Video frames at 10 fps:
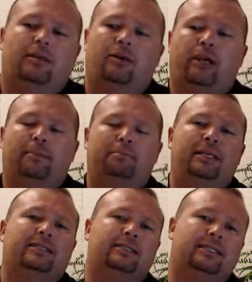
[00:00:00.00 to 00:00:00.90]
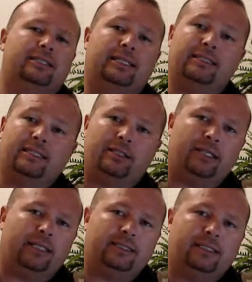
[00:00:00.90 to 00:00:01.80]
or a business that
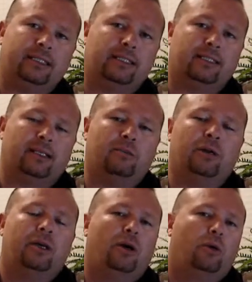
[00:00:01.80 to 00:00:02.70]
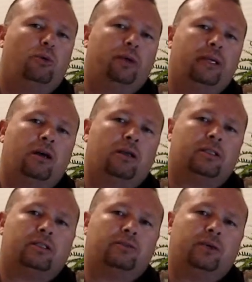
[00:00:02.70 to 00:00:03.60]
generates income
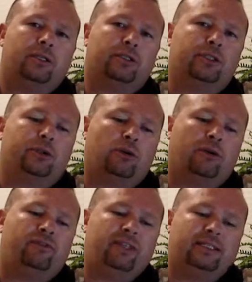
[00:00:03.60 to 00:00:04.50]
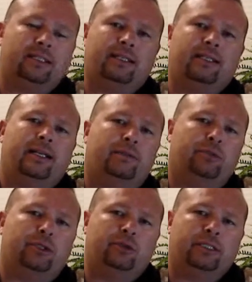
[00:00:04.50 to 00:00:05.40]
regardless of whether you are physically there
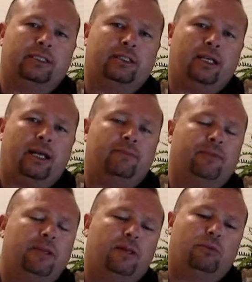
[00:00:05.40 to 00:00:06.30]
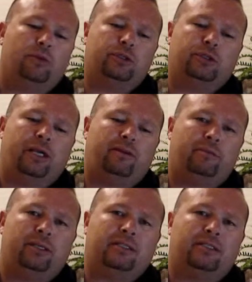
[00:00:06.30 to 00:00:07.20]
producing it or not. Once you have
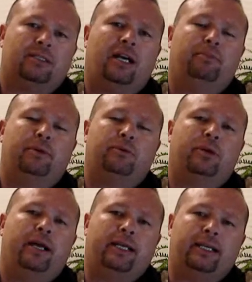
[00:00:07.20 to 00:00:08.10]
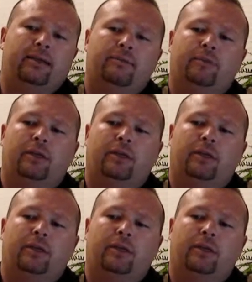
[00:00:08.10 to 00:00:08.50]
a business up and running,